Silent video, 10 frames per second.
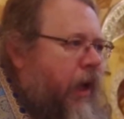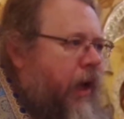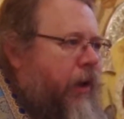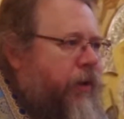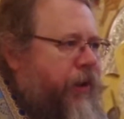
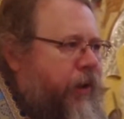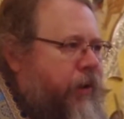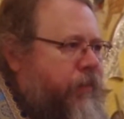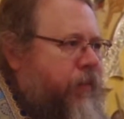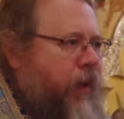how
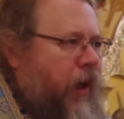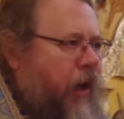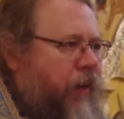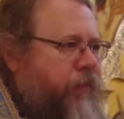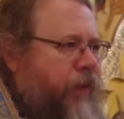their,
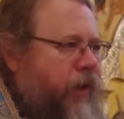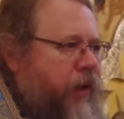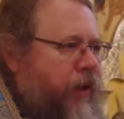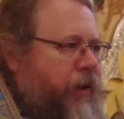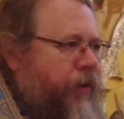uh,
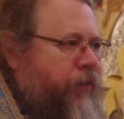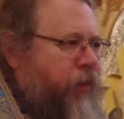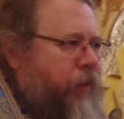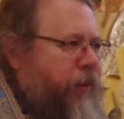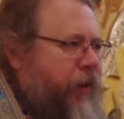their
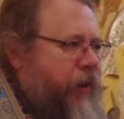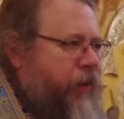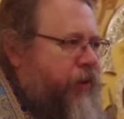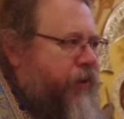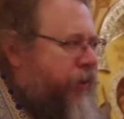
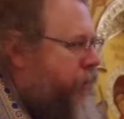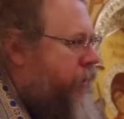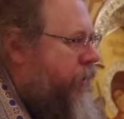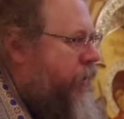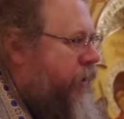forebears
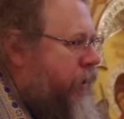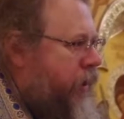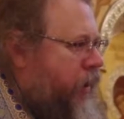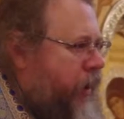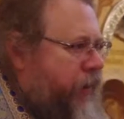
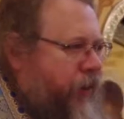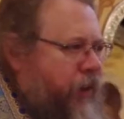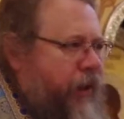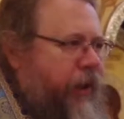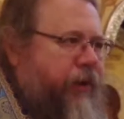and their
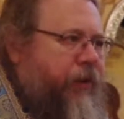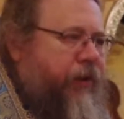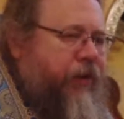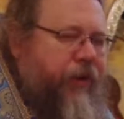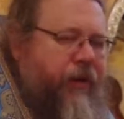
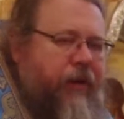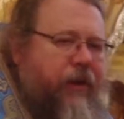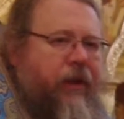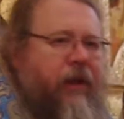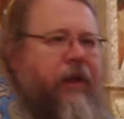leaders
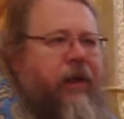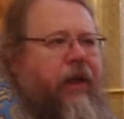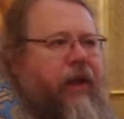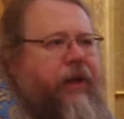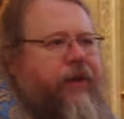
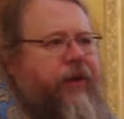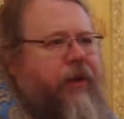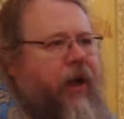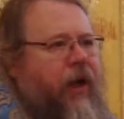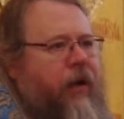had
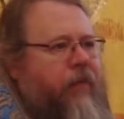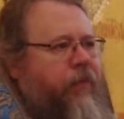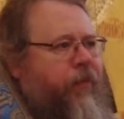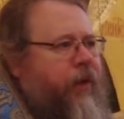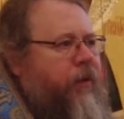
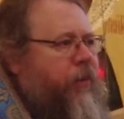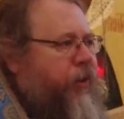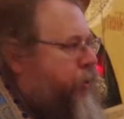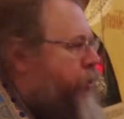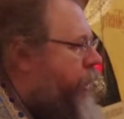uh,
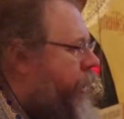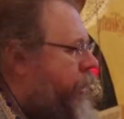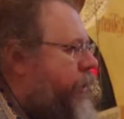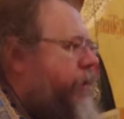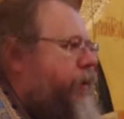
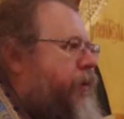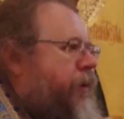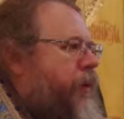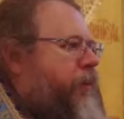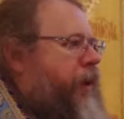mistreated
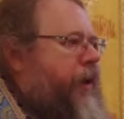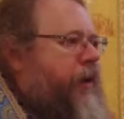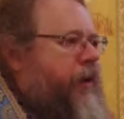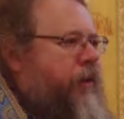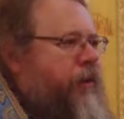and
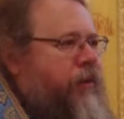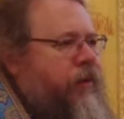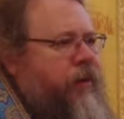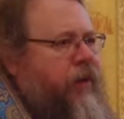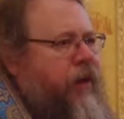beaten
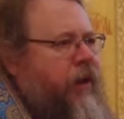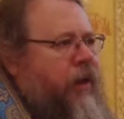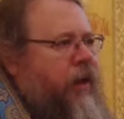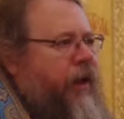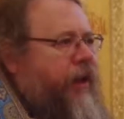
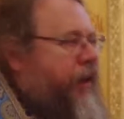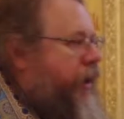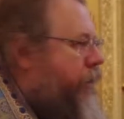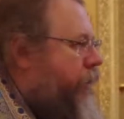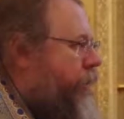and
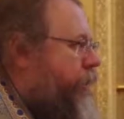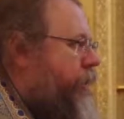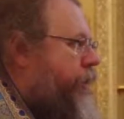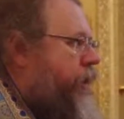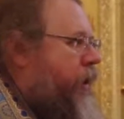killed
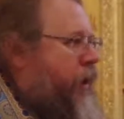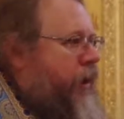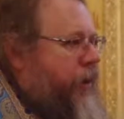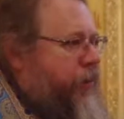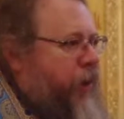
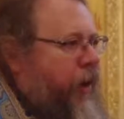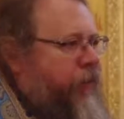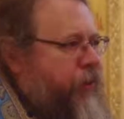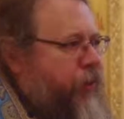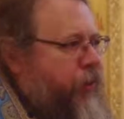the
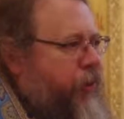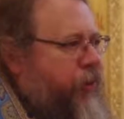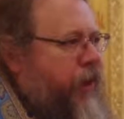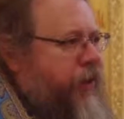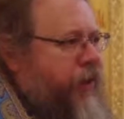prophets who were
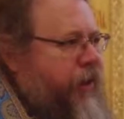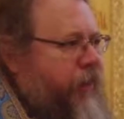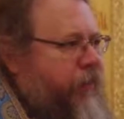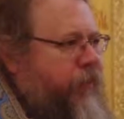sent to them.